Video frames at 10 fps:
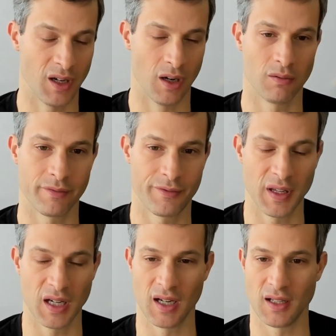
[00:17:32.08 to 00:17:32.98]

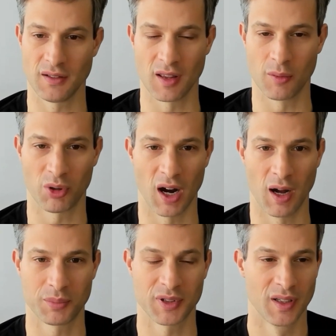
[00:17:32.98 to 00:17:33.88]
feed it into the
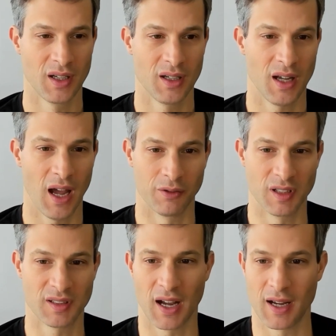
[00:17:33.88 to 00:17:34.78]
prompt every
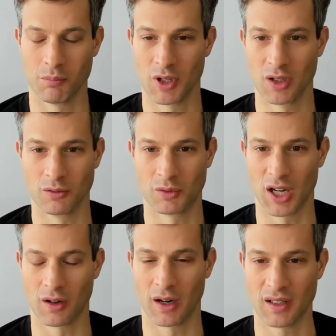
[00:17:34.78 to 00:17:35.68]
time you
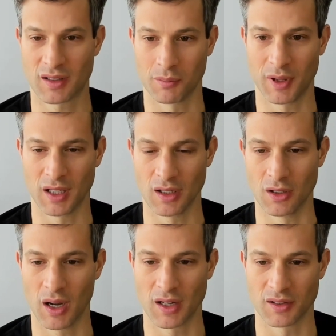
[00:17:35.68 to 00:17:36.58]
generate something
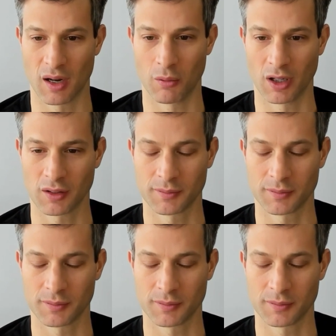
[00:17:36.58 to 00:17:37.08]
new? How does that work?